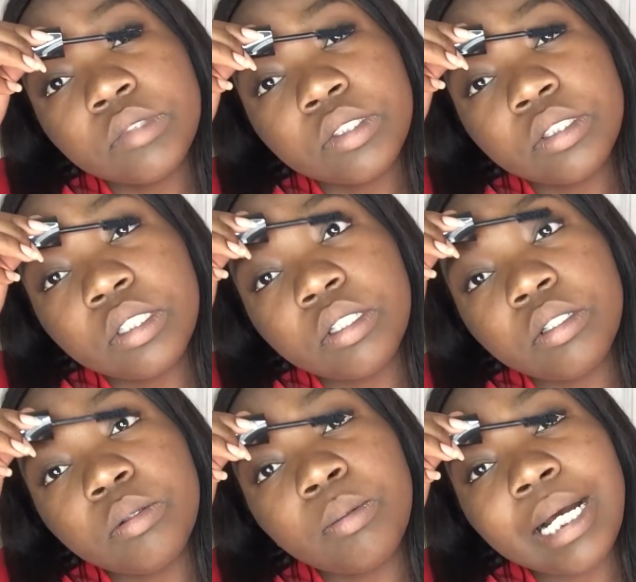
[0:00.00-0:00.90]

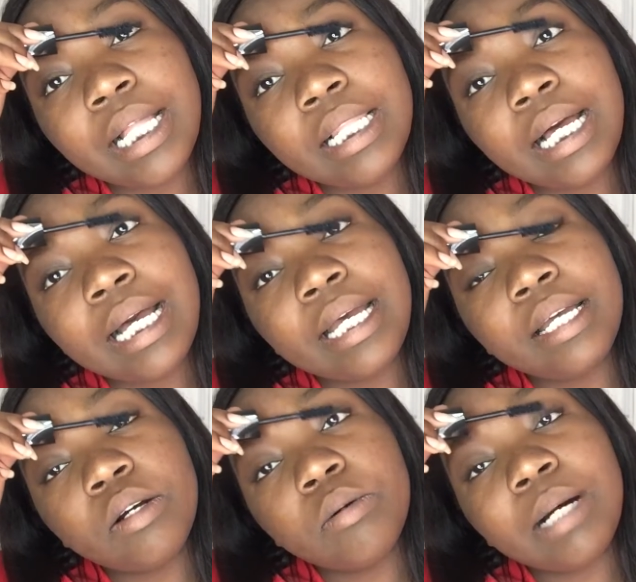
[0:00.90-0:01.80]
So while
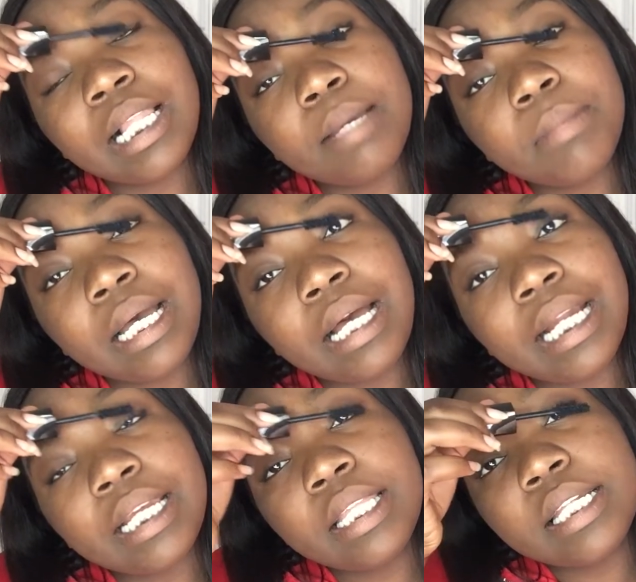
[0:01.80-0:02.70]
I'm
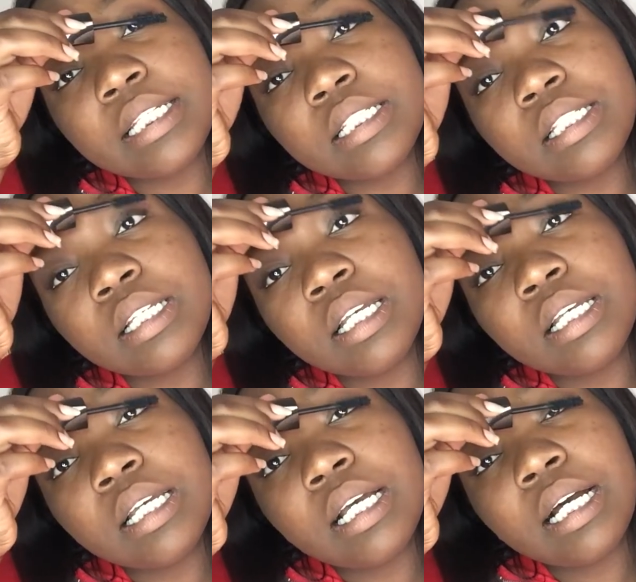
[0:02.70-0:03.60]
adding this,
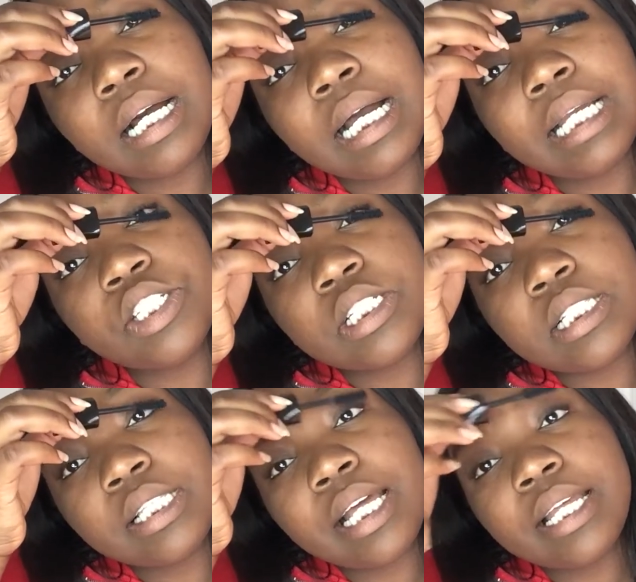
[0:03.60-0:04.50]
I
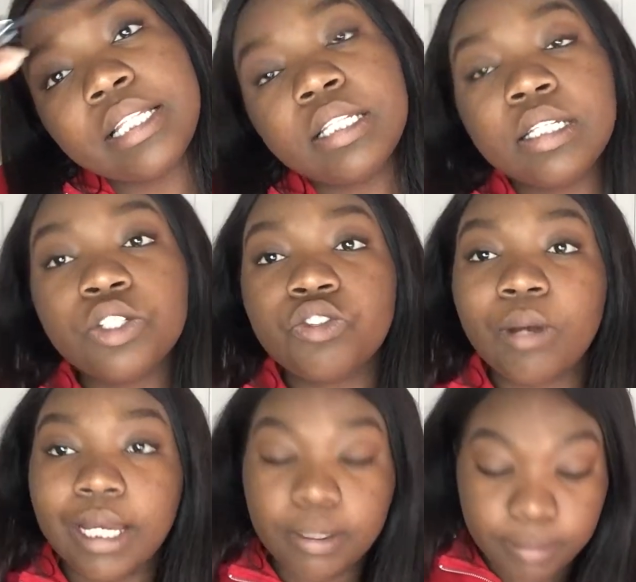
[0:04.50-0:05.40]
just let it
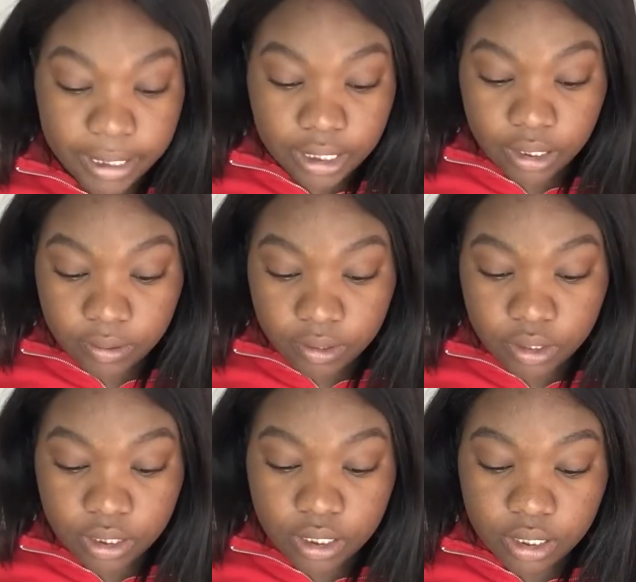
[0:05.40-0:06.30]
dry a bit
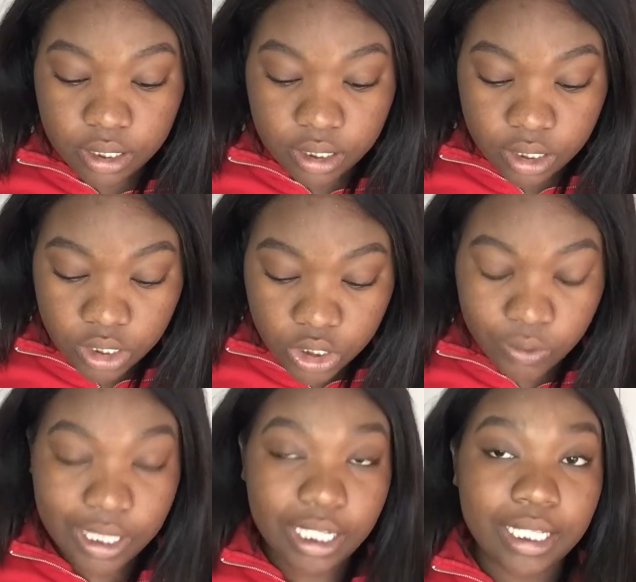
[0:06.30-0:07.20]

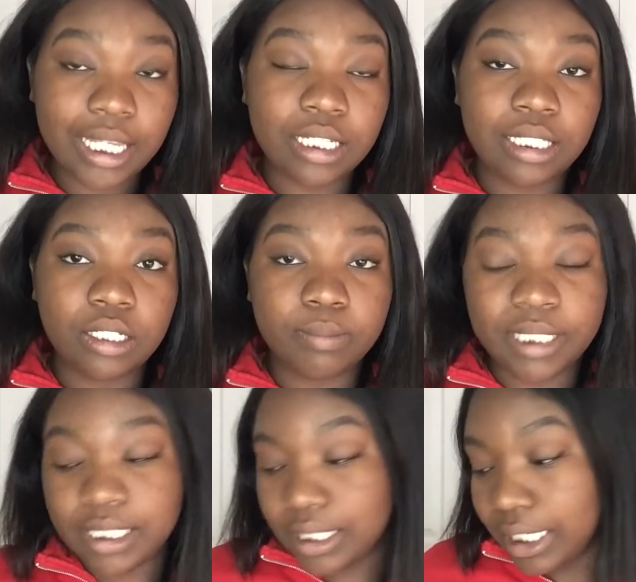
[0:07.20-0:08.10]
so it can get a little
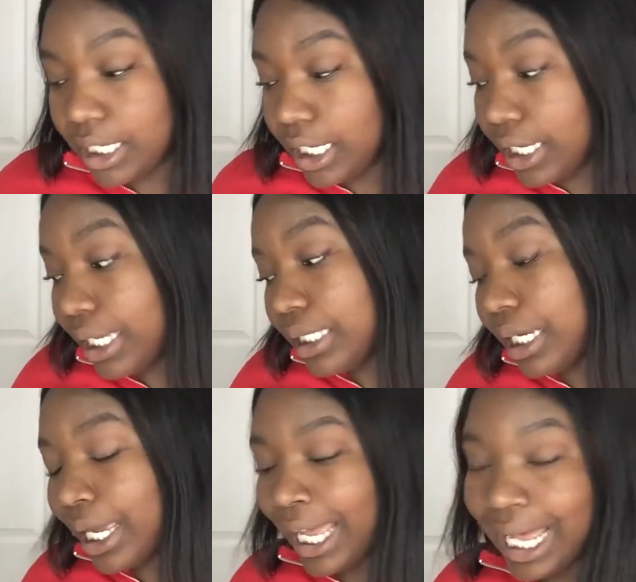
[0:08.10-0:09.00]
bit sticky, and
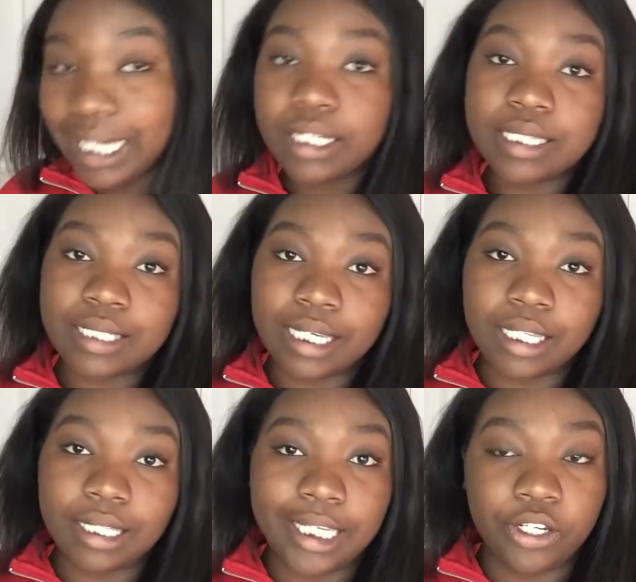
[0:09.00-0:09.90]
then I add a
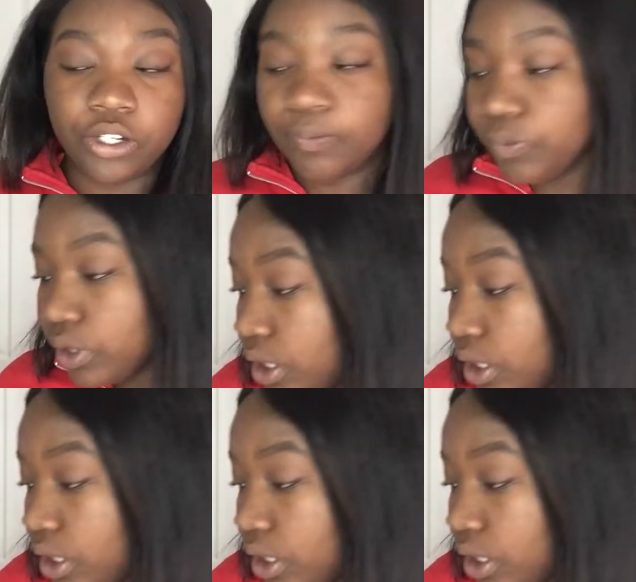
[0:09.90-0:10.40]
second layer.